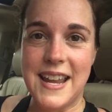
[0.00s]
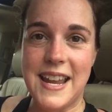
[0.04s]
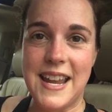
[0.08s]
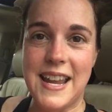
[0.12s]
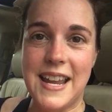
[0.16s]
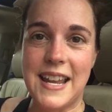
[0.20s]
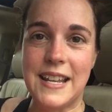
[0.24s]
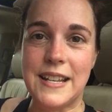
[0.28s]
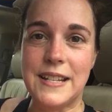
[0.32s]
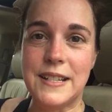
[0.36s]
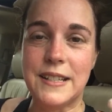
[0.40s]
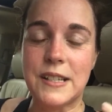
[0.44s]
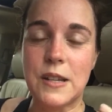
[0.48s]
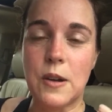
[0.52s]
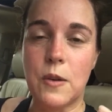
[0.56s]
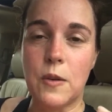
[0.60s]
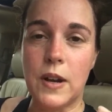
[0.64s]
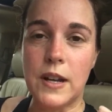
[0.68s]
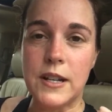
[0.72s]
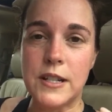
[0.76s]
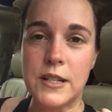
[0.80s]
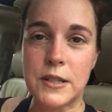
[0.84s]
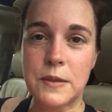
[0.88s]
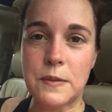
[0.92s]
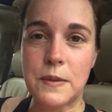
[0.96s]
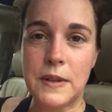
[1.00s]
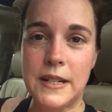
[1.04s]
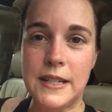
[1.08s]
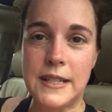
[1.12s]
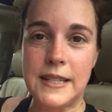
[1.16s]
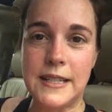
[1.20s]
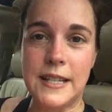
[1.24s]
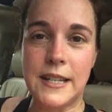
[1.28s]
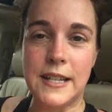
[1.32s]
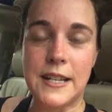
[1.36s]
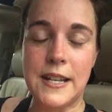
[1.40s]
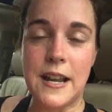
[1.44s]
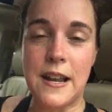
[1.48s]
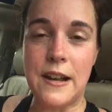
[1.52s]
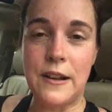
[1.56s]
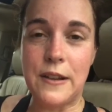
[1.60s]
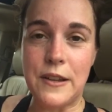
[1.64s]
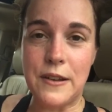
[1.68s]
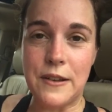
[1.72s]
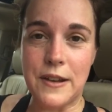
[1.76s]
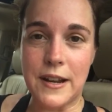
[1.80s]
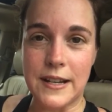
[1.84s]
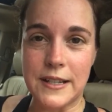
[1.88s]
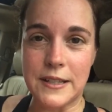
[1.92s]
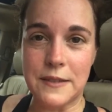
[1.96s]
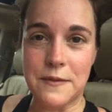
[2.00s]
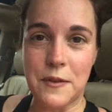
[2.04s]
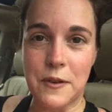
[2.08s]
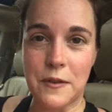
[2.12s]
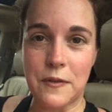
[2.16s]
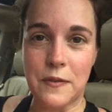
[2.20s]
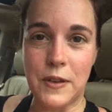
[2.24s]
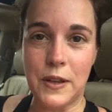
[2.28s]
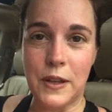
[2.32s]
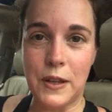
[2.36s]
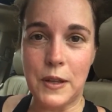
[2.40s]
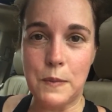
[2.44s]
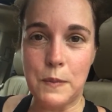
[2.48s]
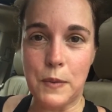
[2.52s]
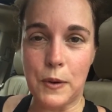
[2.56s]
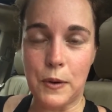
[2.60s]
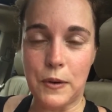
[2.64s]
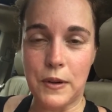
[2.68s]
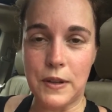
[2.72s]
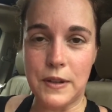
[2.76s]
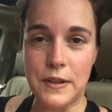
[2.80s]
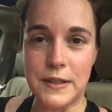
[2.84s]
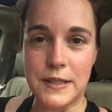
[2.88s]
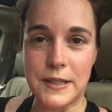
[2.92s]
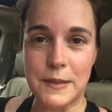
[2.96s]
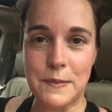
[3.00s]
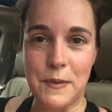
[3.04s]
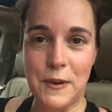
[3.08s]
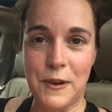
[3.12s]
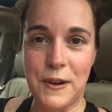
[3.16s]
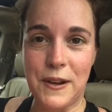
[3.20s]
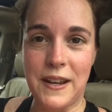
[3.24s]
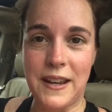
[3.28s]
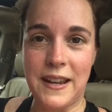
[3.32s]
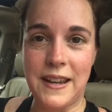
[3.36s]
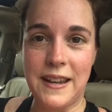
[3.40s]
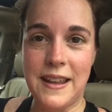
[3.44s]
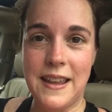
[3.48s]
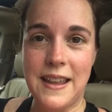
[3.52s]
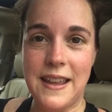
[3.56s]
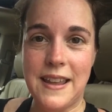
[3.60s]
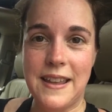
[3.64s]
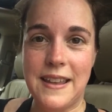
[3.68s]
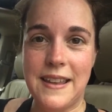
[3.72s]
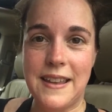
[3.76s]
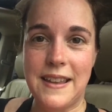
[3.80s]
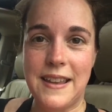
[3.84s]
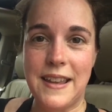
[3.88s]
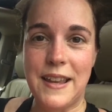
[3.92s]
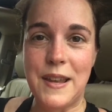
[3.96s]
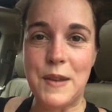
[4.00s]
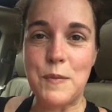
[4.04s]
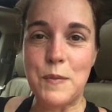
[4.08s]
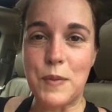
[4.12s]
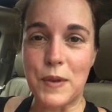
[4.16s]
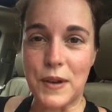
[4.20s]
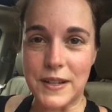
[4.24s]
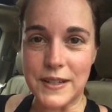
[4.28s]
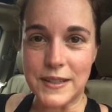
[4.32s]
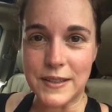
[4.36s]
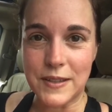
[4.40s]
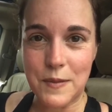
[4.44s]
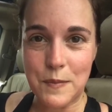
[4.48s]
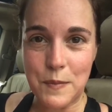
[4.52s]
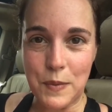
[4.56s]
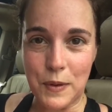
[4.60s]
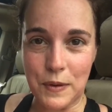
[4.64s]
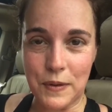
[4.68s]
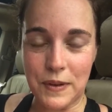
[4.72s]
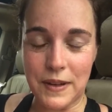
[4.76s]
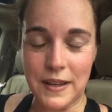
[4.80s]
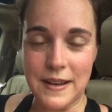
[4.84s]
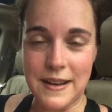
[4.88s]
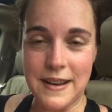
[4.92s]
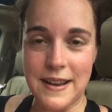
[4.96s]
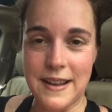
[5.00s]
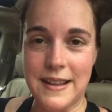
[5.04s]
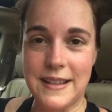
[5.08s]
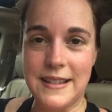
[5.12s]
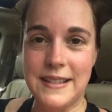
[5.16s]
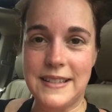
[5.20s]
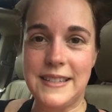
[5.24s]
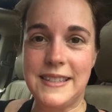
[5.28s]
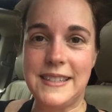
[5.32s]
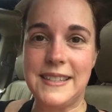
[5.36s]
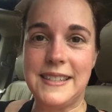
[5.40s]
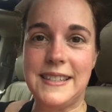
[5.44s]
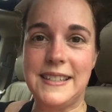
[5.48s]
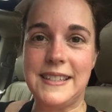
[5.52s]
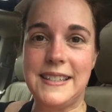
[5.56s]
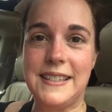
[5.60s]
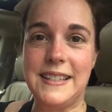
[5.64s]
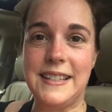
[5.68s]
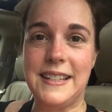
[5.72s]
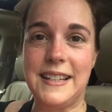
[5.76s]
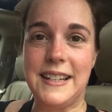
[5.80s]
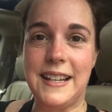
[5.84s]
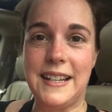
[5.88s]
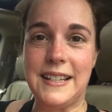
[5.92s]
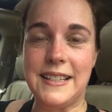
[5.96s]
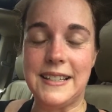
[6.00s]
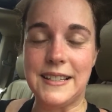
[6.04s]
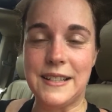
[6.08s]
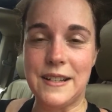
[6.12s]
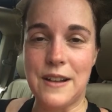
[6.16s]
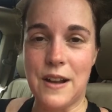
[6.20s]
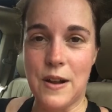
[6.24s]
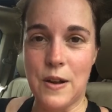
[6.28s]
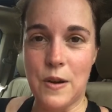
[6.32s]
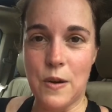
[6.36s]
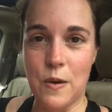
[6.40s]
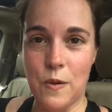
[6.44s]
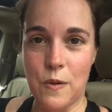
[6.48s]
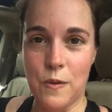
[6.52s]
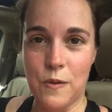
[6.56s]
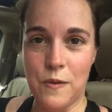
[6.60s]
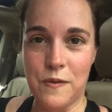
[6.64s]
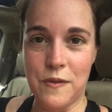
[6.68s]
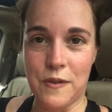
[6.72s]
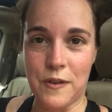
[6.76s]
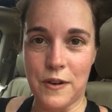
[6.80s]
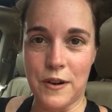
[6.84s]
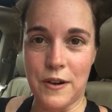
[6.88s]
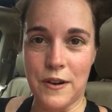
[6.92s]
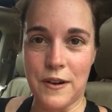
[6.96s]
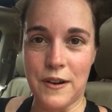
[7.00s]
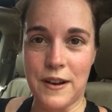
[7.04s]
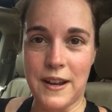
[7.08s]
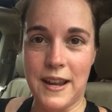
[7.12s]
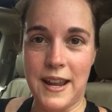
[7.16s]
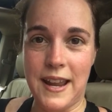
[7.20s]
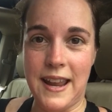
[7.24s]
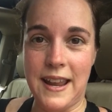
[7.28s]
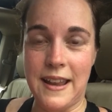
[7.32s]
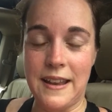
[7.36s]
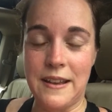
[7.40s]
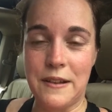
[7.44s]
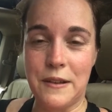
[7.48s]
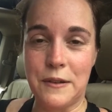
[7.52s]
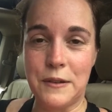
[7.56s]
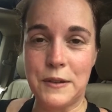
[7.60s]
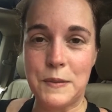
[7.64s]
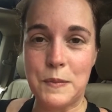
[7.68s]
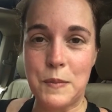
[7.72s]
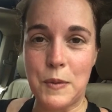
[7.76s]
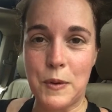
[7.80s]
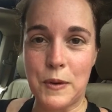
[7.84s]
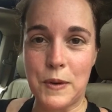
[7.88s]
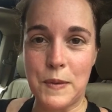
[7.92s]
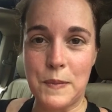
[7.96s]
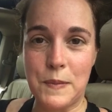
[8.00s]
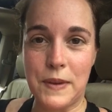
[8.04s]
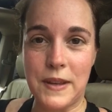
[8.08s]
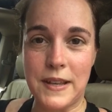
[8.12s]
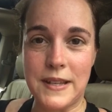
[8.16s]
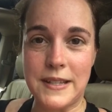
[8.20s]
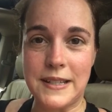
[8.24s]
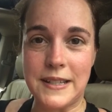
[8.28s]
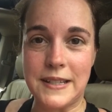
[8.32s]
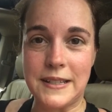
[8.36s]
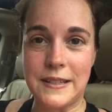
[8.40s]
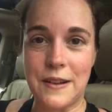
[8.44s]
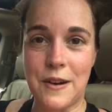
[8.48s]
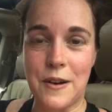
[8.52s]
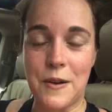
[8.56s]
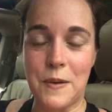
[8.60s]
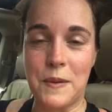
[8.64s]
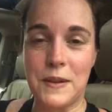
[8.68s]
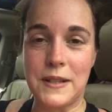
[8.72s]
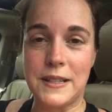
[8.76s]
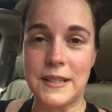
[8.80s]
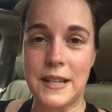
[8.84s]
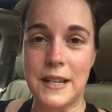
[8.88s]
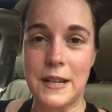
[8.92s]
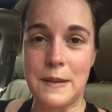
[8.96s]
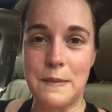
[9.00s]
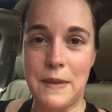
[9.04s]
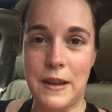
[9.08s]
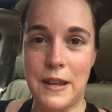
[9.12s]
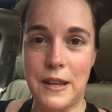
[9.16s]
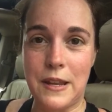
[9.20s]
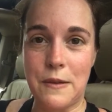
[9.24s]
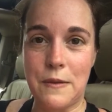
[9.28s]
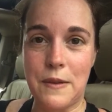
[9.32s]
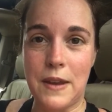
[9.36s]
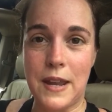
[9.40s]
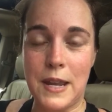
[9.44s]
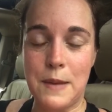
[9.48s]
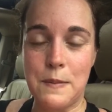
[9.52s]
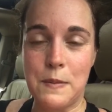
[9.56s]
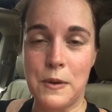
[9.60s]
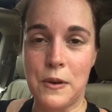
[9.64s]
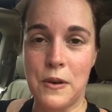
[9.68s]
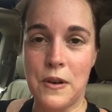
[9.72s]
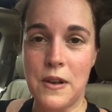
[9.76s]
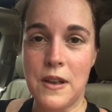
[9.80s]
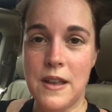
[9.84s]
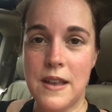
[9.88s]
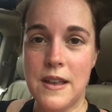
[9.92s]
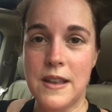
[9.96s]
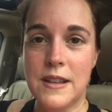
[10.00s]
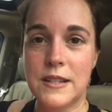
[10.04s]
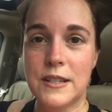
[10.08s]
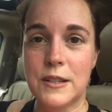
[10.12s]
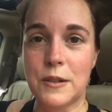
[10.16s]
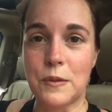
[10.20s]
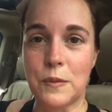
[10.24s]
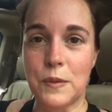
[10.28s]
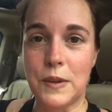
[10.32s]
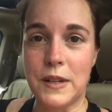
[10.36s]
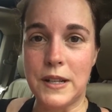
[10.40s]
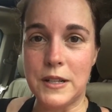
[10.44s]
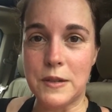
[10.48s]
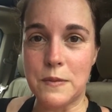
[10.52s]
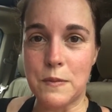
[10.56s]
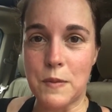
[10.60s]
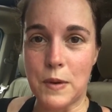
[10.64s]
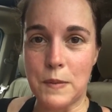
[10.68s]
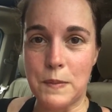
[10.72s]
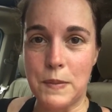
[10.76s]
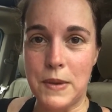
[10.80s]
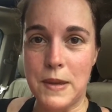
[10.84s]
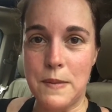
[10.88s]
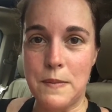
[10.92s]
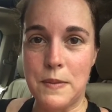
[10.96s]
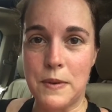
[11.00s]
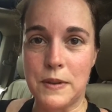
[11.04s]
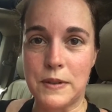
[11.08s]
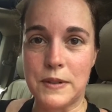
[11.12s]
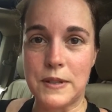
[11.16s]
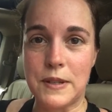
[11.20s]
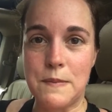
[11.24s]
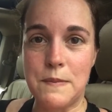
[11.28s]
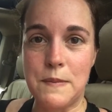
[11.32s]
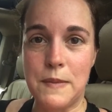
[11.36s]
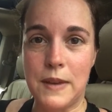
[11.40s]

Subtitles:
And so I just wanted to tell you guys, if you're feeling broken this morning, embrace the brokenness. It's not over. And those broken places are what's going to make you able to reach more people, to